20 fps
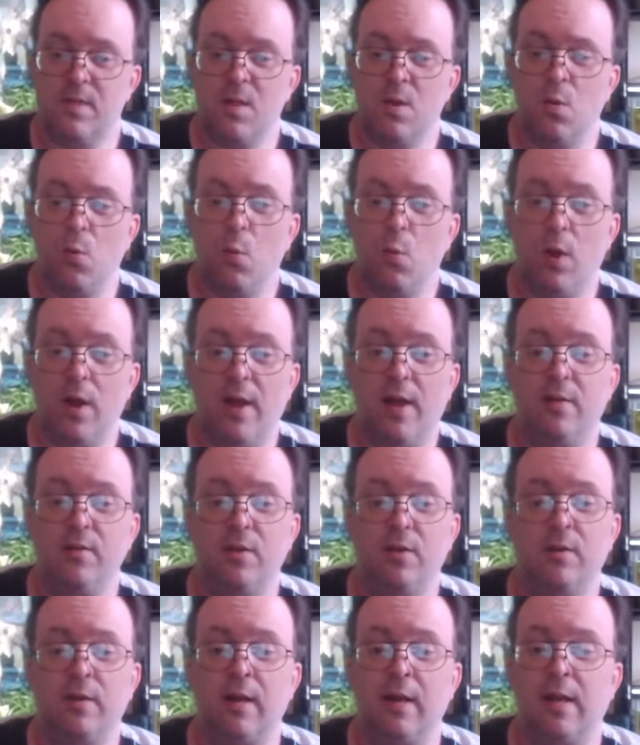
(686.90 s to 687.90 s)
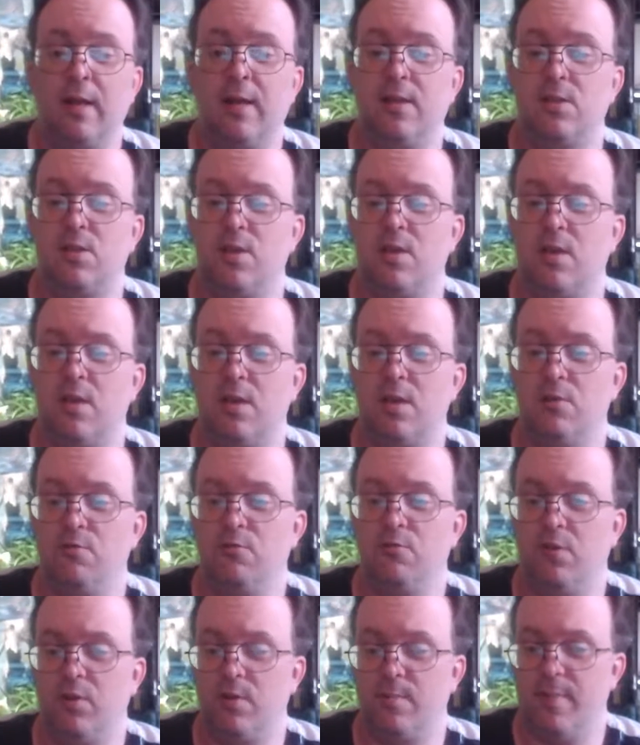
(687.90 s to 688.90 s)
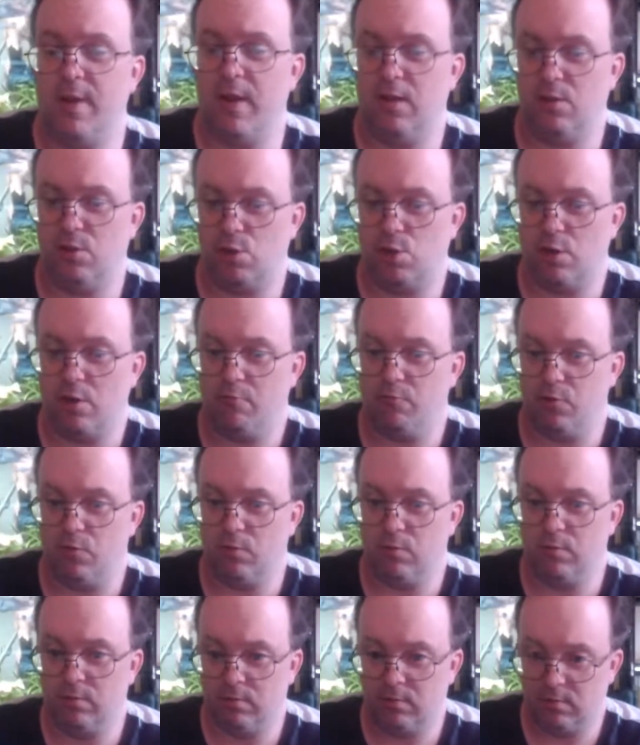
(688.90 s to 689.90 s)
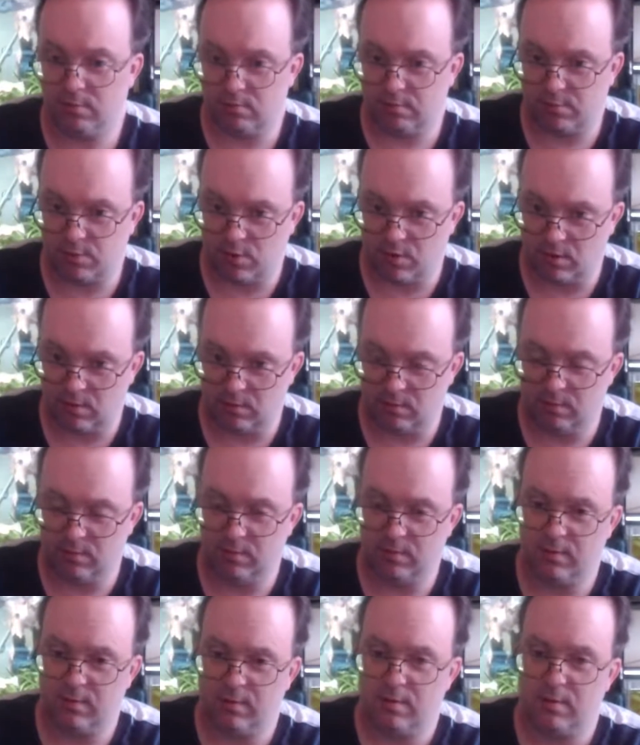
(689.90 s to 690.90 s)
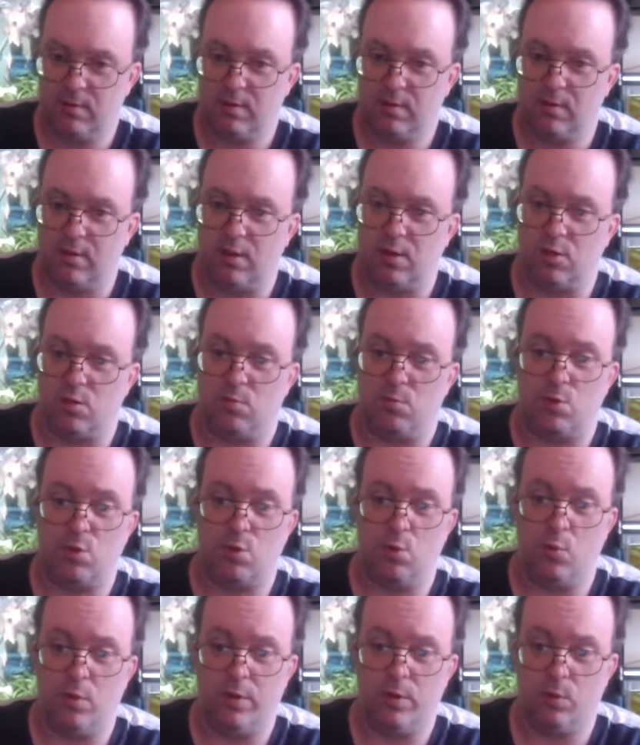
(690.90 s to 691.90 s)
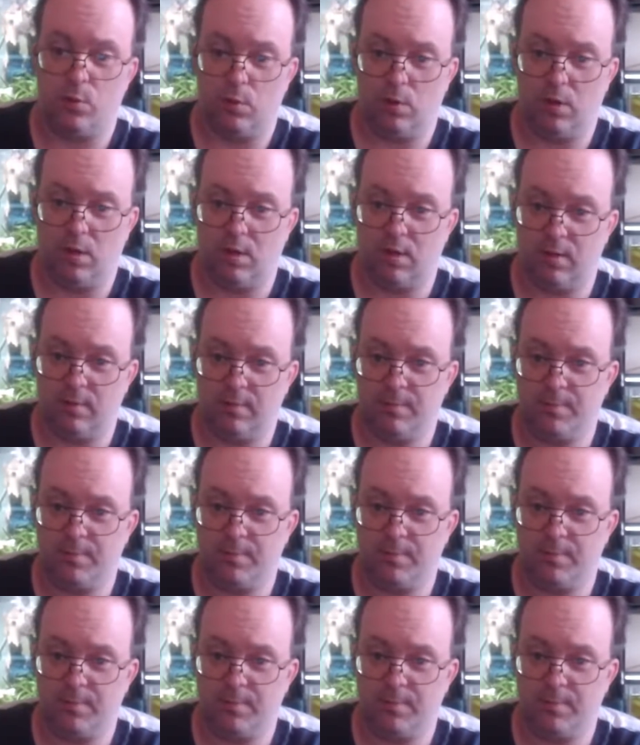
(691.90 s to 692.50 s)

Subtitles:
Whatever. I'm glad to hear you're on the mend, Cheryl. So, as I'm sure we all are.